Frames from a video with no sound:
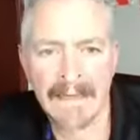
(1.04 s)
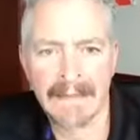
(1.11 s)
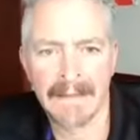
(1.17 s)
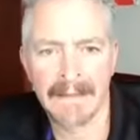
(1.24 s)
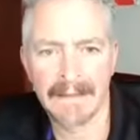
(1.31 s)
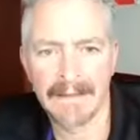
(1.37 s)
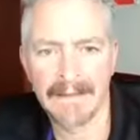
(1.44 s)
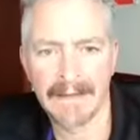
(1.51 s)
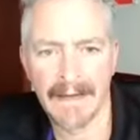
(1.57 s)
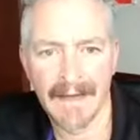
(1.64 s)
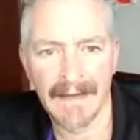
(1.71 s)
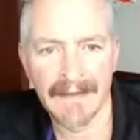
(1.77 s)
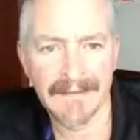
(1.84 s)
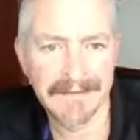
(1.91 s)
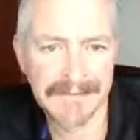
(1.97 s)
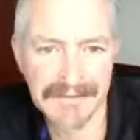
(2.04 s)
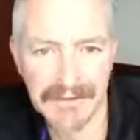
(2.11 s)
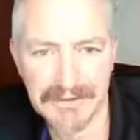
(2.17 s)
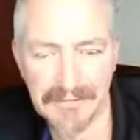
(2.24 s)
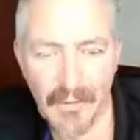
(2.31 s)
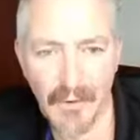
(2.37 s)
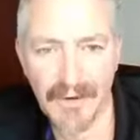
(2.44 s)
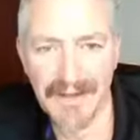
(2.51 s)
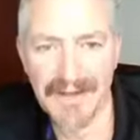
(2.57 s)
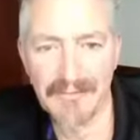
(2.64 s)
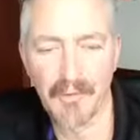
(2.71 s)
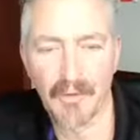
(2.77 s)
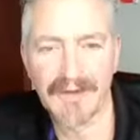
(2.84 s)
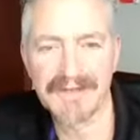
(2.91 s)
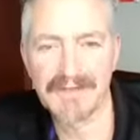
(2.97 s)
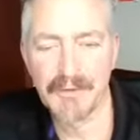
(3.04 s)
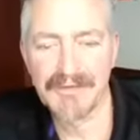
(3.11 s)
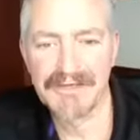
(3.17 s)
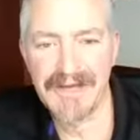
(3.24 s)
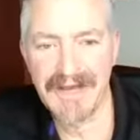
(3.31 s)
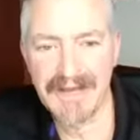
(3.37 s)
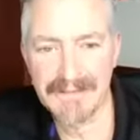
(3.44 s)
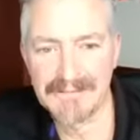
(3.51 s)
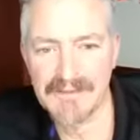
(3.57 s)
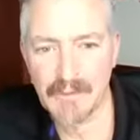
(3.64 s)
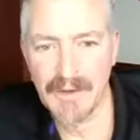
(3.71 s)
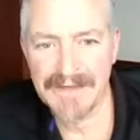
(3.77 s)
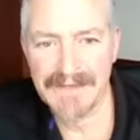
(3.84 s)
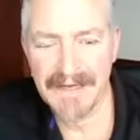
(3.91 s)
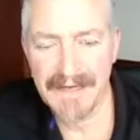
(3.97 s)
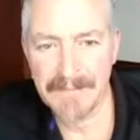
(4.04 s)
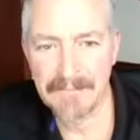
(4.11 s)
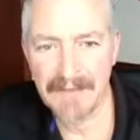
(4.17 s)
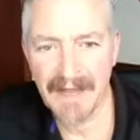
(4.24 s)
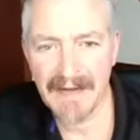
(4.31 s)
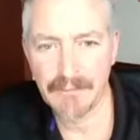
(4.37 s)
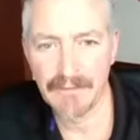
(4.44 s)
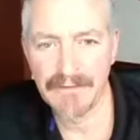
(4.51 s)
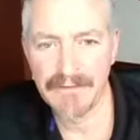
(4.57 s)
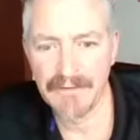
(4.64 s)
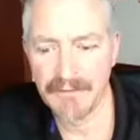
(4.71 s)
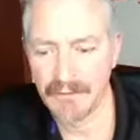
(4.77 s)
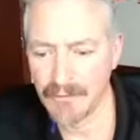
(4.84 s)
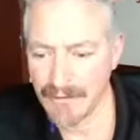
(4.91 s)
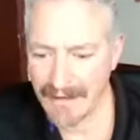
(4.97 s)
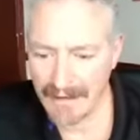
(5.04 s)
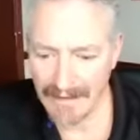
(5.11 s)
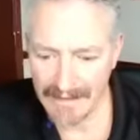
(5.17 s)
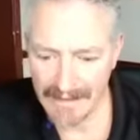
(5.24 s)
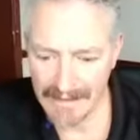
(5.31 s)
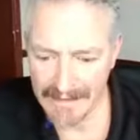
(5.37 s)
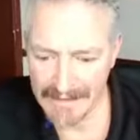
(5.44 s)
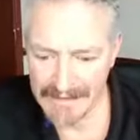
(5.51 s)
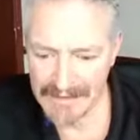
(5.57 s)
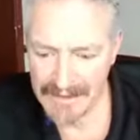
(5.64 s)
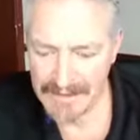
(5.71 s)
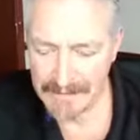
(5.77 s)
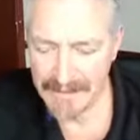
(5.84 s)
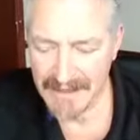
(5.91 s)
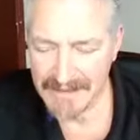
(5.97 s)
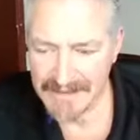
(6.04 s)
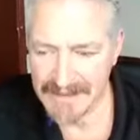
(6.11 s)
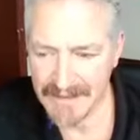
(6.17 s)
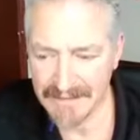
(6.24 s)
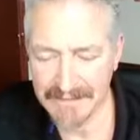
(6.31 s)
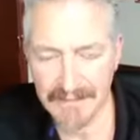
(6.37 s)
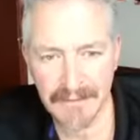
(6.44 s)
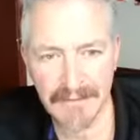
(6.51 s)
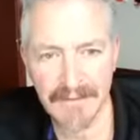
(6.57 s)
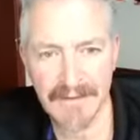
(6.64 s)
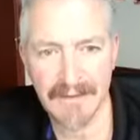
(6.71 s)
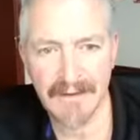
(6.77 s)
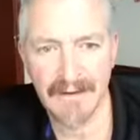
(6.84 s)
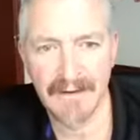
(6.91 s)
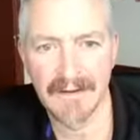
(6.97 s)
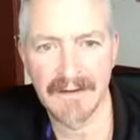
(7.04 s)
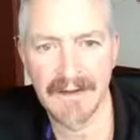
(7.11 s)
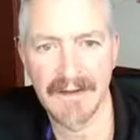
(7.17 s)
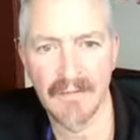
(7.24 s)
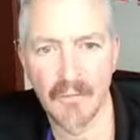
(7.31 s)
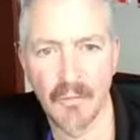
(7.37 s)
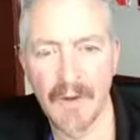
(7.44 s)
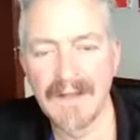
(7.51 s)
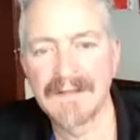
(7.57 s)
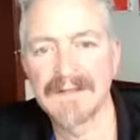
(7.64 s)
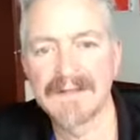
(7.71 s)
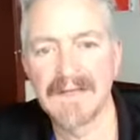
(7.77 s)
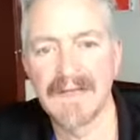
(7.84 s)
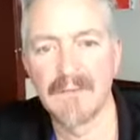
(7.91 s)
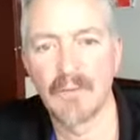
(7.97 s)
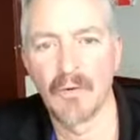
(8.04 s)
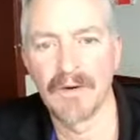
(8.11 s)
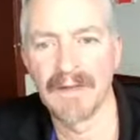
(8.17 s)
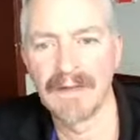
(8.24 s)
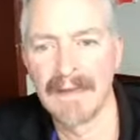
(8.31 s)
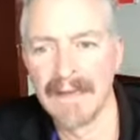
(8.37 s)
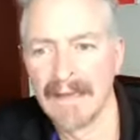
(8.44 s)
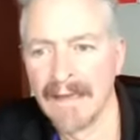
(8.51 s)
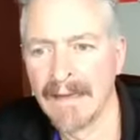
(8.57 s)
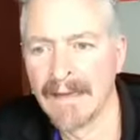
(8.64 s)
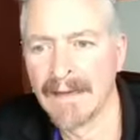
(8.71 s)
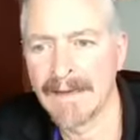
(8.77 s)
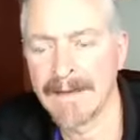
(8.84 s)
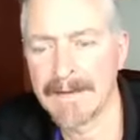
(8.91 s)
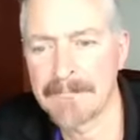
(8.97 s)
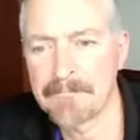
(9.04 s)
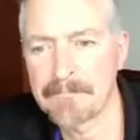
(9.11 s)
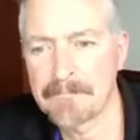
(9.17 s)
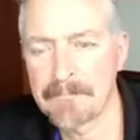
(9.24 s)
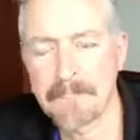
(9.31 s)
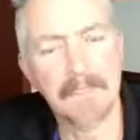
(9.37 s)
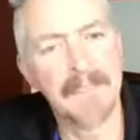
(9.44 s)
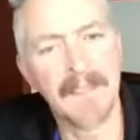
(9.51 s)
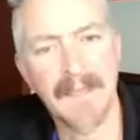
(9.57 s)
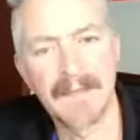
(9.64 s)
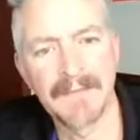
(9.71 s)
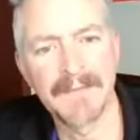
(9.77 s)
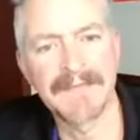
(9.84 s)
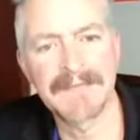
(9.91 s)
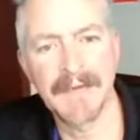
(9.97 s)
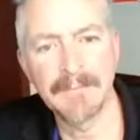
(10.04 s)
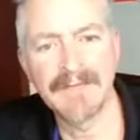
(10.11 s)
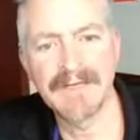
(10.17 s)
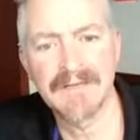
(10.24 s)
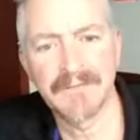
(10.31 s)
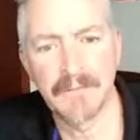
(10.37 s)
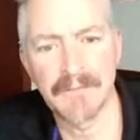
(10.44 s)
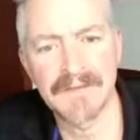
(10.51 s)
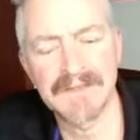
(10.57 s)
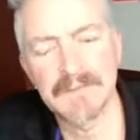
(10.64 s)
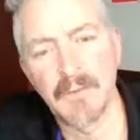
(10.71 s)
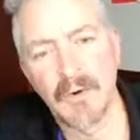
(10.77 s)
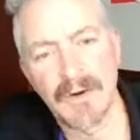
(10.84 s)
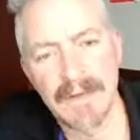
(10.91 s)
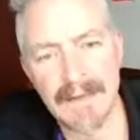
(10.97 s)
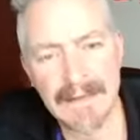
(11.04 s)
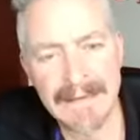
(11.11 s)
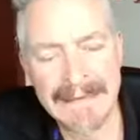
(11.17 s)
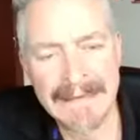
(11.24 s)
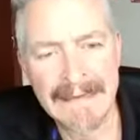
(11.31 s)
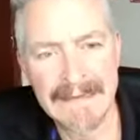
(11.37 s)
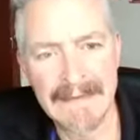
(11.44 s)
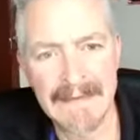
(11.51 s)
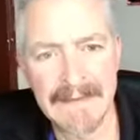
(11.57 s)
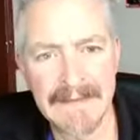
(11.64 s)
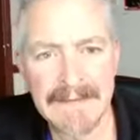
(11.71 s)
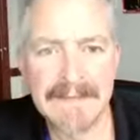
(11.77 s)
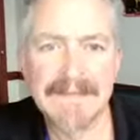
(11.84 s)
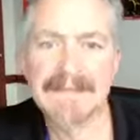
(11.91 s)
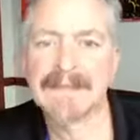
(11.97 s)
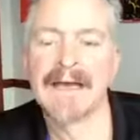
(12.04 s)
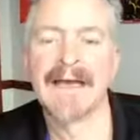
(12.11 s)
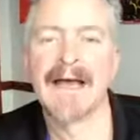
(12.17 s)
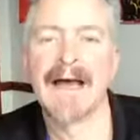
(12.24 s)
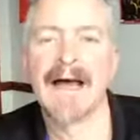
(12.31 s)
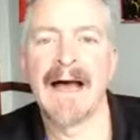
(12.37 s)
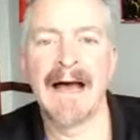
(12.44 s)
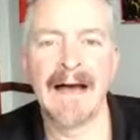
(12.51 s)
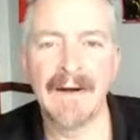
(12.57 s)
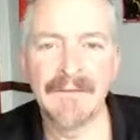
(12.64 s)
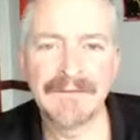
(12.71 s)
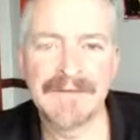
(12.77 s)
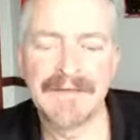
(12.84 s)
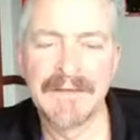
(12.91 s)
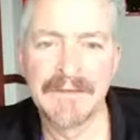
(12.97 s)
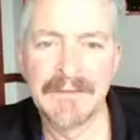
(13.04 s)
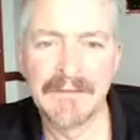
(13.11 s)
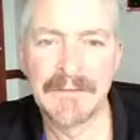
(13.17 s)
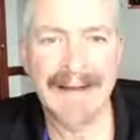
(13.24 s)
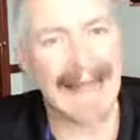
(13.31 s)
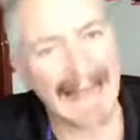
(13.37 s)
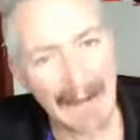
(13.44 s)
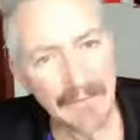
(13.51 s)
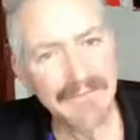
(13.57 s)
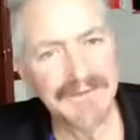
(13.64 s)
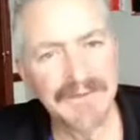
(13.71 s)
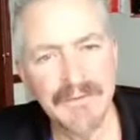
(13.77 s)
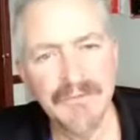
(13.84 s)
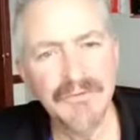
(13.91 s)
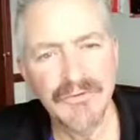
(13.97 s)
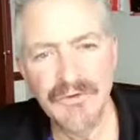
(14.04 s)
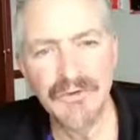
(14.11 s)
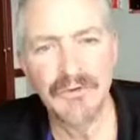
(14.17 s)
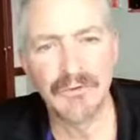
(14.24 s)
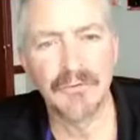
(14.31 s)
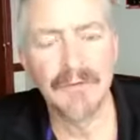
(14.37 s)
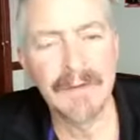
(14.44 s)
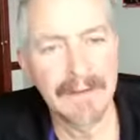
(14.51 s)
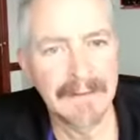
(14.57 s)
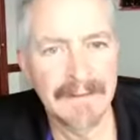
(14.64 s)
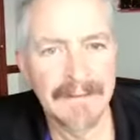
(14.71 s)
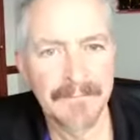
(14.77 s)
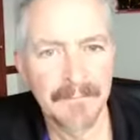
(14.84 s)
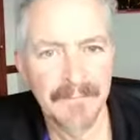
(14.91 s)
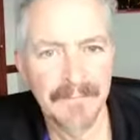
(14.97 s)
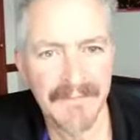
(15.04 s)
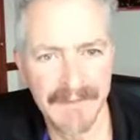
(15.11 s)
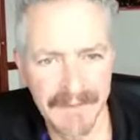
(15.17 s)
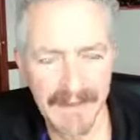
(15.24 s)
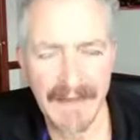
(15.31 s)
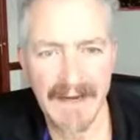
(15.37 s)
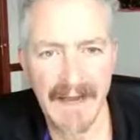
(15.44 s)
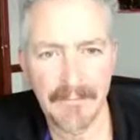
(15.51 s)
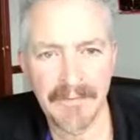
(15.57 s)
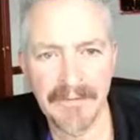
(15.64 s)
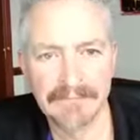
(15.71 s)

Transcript: Hey, good morning. Mornings with James. Once again, back with you. It is just past 8:30 on a Wednesday morning. The subject for this morning is how do you get up